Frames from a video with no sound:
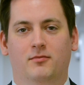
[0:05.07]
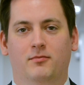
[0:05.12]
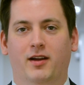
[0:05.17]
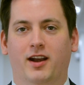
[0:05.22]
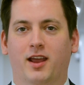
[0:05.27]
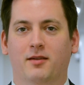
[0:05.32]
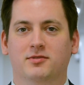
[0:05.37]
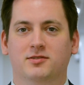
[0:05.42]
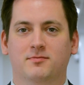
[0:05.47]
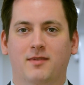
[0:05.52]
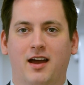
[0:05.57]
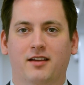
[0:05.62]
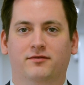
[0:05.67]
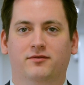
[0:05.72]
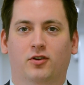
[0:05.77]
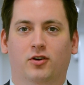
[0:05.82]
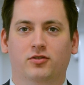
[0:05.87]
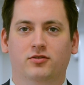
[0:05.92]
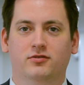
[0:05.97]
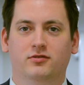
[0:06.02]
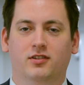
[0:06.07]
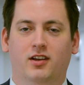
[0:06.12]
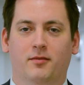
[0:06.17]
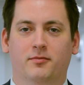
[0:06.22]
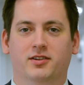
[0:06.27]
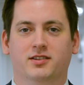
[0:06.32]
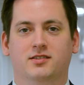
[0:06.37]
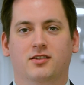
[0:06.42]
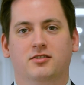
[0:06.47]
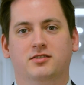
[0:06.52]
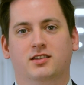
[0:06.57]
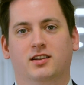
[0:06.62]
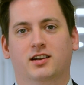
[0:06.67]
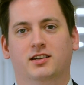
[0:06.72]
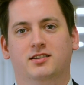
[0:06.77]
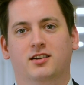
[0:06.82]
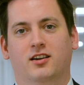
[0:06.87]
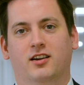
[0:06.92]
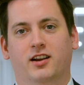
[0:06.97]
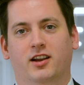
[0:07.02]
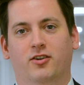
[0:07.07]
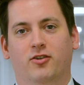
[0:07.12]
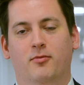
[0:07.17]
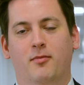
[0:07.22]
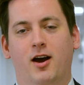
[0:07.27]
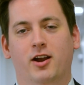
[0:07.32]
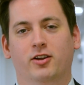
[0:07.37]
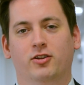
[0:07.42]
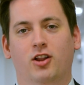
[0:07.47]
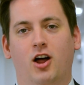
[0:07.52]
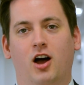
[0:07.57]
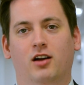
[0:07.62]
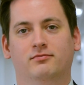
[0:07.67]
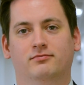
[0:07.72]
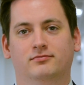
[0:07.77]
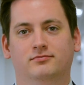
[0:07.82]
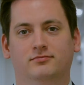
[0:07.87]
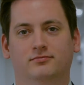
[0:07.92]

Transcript: My name is Matt Fulton. I'm an associate attorney at Romano Law.